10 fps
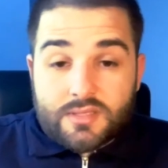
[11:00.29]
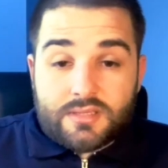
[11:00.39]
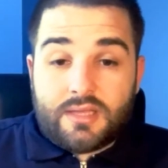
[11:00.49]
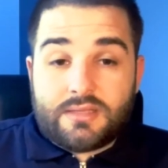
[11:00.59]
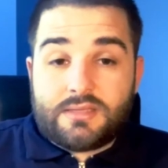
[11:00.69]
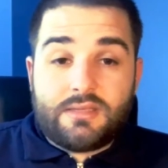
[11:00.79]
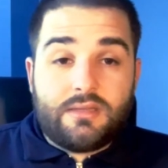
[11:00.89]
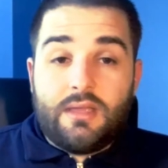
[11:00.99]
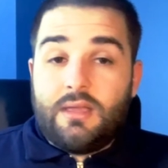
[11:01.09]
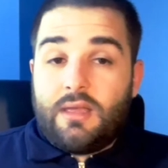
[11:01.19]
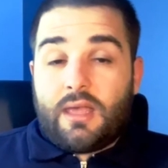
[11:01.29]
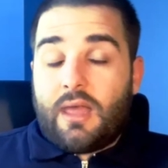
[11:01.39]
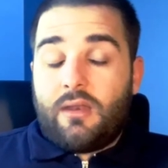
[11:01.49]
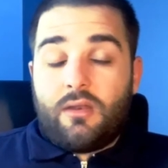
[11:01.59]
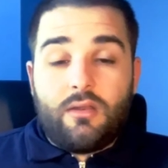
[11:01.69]
That's,
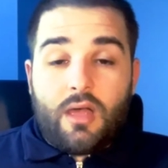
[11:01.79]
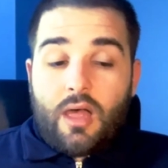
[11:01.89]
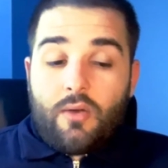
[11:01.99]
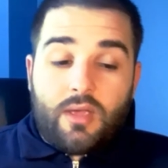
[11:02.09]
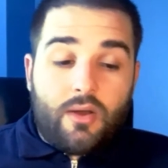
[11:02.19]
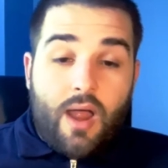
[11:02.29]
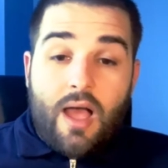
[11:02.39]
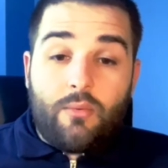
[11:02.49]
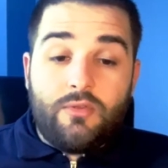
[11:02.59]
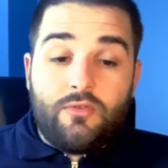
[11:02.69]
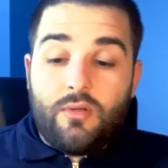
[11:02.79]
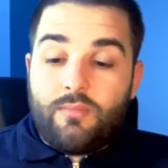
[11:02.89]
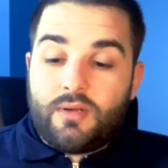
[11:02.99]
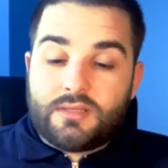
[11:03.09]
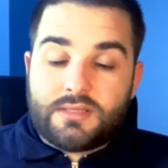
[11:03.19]
again, I don't care how we do it,
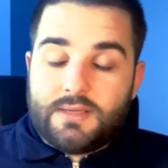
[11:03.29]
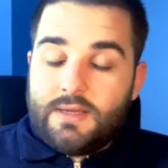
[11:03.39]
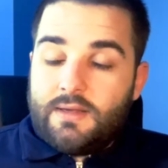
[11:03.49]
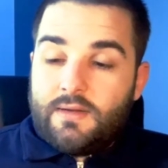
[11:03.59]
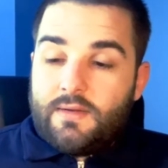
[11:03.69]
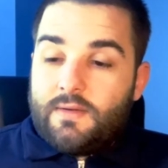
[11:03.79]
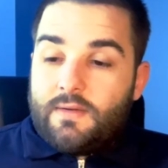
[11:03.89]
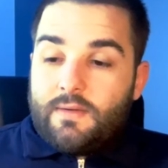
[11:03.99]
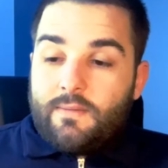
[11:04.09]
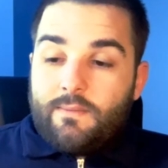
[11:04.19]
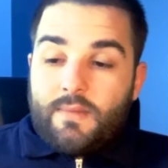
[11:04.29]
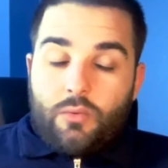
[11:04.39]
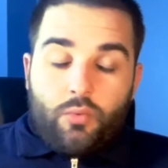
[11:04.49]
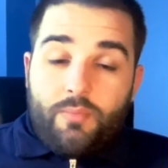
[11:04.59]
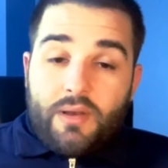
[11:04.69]
because
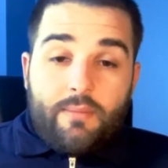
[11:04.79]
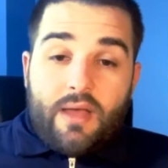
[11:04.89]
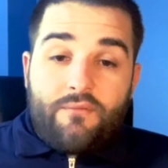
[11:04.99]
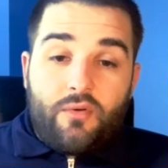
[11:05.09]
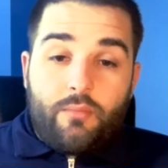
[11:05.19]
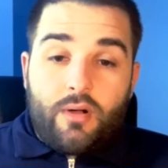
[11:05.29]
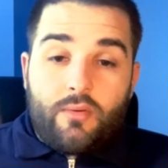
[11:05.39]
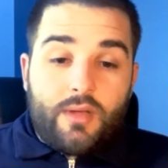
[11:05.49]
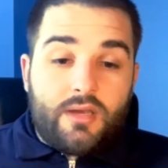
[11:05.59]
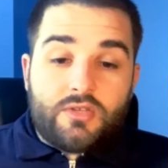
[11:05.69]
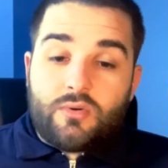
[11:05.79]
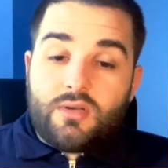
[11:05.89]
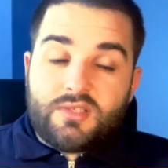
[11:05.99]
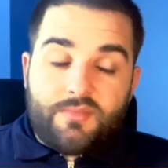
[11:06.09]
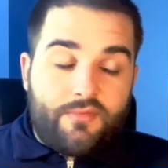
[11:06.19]
we play bad football. It is what it
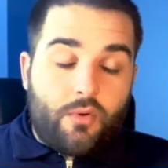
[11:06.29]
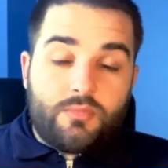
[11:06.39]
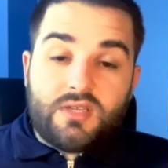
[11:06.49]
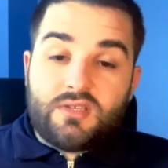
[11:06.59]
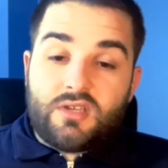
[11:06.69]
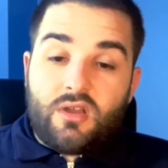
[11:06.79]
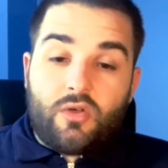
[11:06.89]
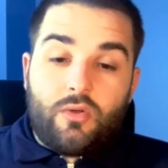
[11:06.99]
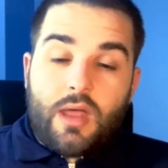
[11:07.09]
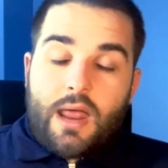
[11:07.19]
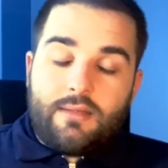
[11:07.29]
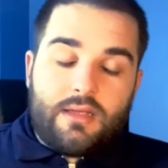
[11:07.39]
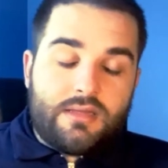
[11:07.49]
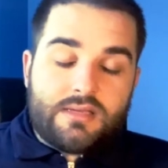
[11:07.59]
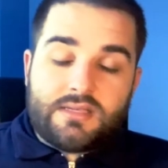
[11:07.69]
is. The performances are not good, and
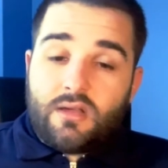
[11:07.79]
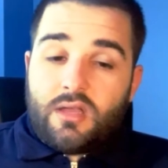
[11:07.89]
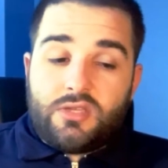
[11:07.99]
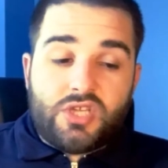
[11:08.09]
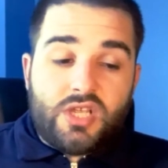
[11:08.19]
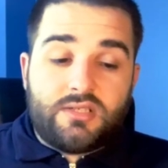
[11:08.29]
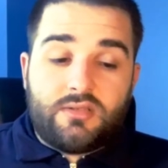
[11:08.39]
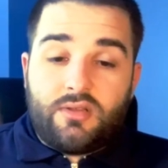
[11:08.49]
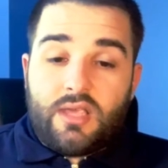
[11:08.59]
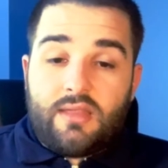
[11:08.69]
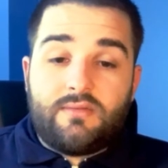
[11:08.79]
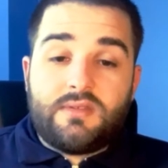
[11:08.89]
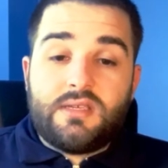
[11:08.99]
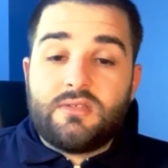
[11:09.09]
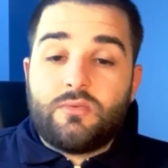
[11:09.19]
that's not going to change until the end of the
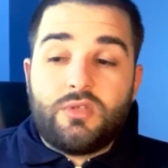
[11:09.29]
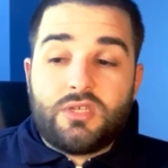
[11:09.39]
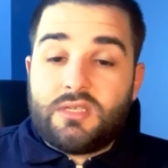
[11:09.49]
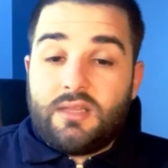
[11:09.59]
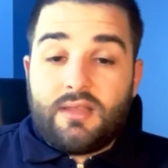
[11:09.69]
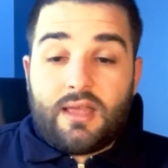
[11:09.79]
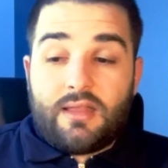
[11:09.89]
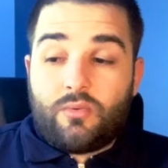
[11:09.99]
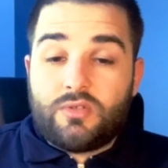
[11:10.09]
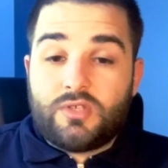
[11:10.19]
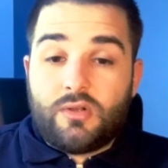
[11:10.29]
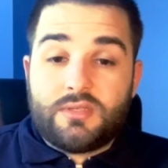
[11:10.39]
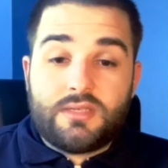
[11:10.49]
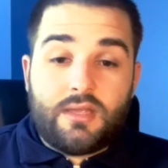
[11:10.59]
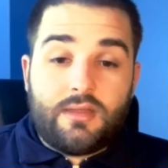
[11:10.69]
season. We just need to get the
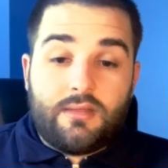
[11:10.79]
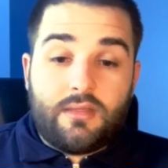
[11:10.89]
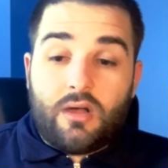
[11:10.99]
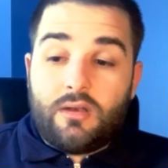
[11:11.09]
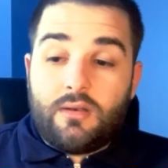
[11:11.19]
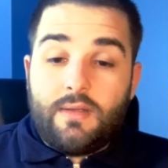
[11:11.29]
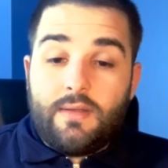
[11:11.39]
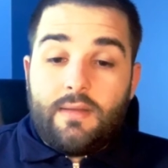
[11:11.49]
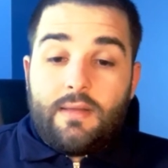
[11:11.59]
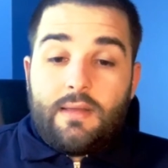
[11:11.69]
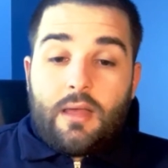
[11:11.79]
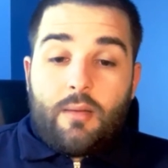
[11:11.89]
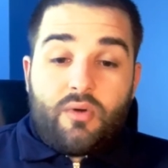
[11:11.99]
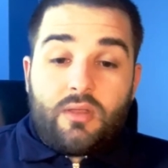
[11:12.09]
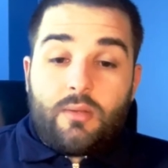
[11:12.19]
results done
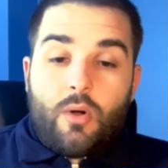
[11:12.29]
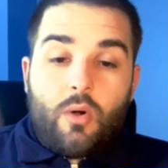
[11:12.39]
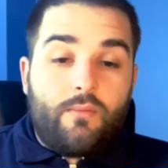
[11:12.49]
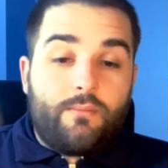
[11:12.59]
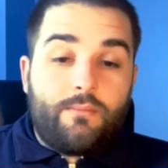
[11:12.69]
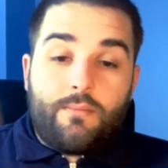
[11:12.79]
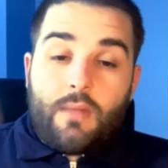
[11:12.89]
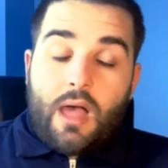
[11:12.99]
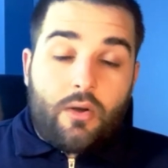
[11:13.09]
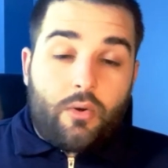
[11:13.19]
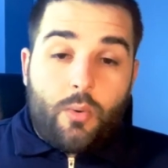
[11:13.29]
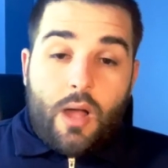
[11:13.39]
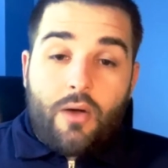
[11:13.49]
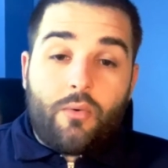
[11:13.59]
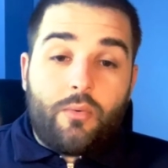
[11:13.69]
and bring them home. I don't know
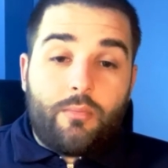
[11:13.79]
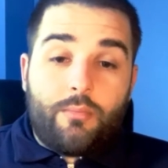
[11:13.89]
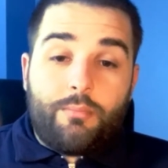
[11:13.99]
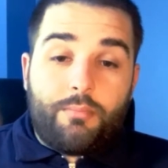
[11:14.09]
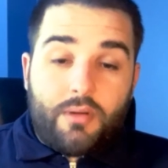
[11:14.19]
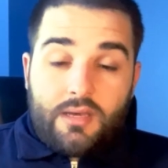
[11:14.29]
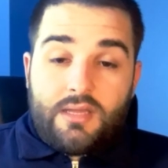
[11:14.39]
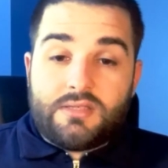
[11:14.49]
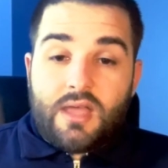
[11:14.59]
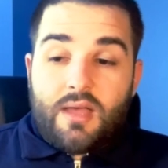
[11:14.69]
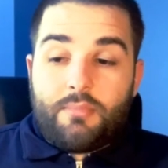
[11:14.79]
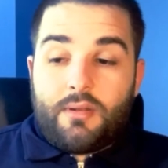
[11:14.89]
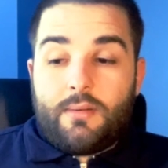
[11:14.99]
how, but it needs to happen.